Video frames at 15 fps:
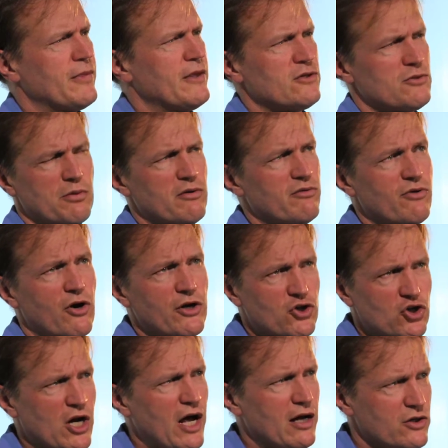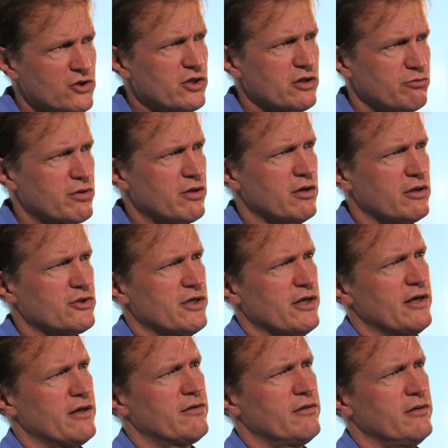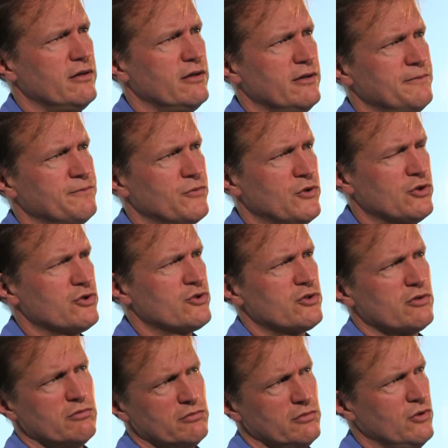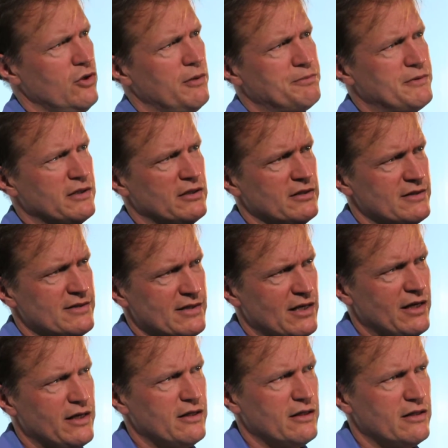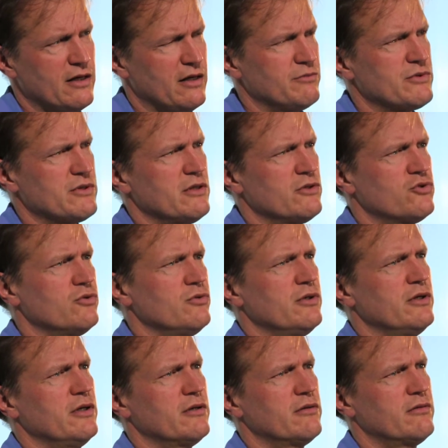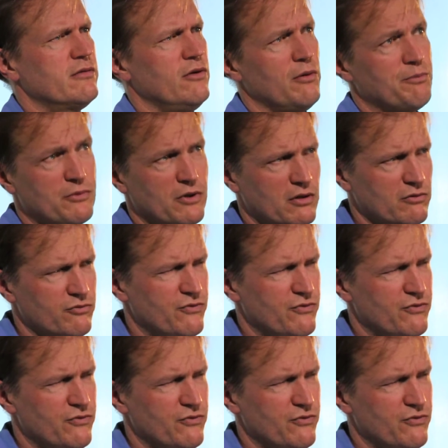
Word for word: This has been a very challenging project. There's optical design that comes into it, optical